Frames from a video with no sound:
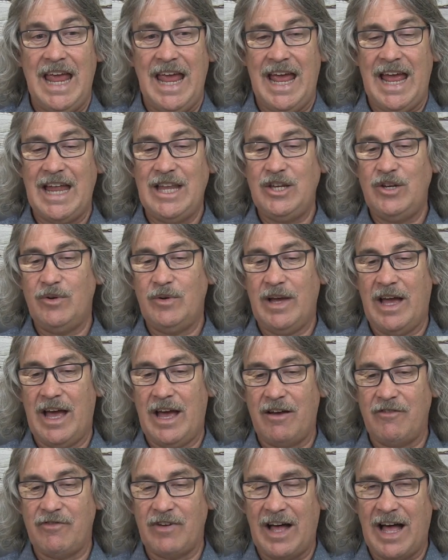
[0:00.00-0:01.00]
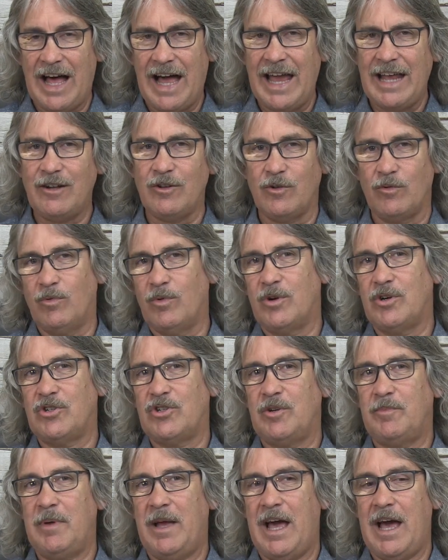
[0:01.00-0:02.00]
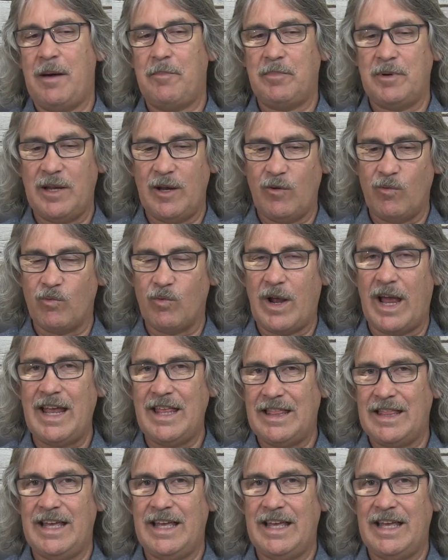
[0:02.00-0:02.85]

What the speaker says: and you have idol worship happening right